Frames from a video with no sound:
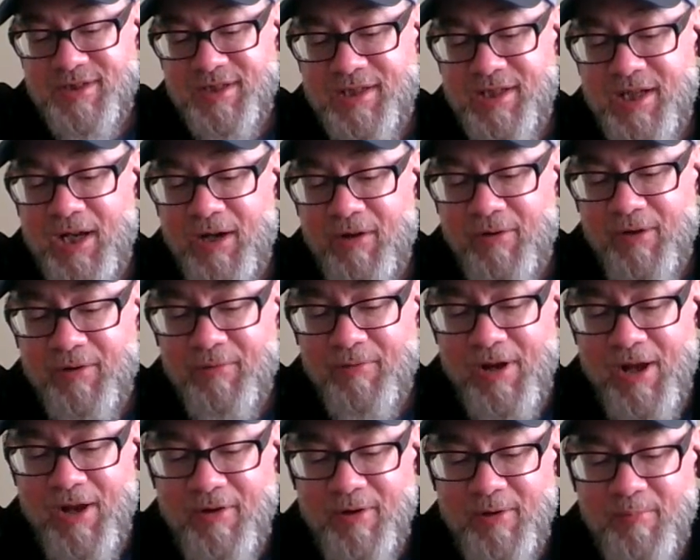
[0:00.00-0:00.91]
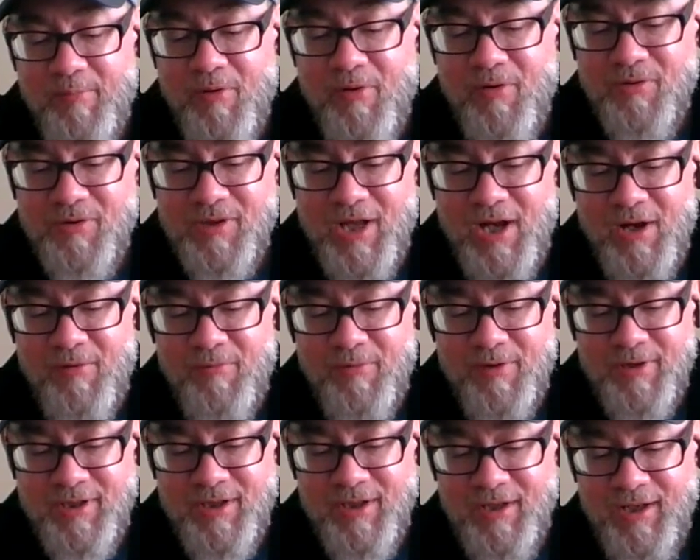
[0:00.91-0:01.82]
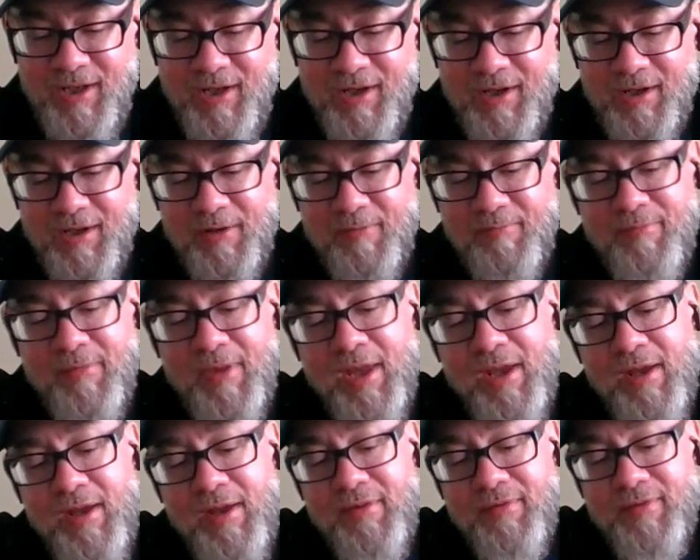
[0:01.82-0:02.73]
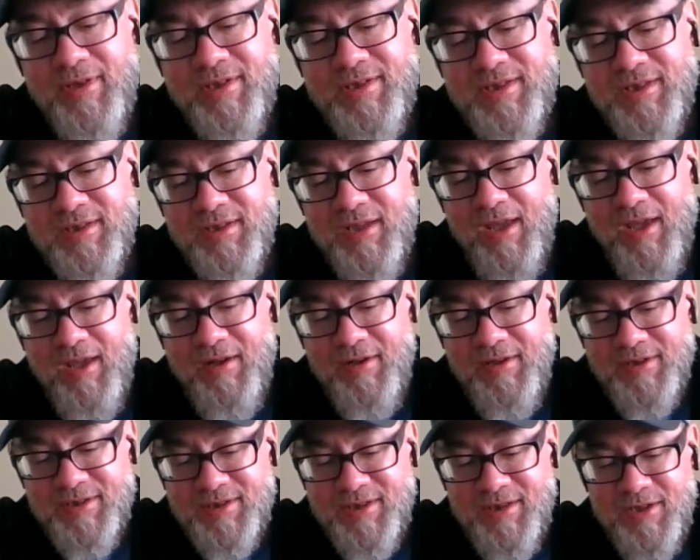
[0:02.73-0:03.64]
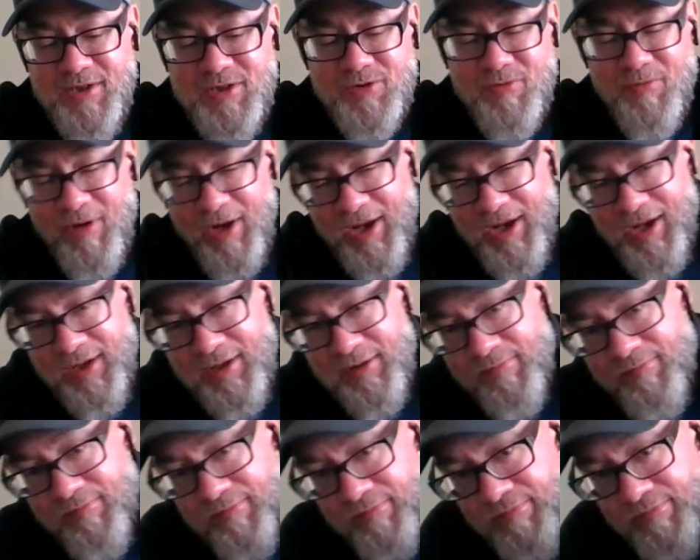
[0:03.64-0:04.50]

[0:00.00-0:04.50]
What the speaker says: to carry around and pull out when you needed it. This again is the Schrade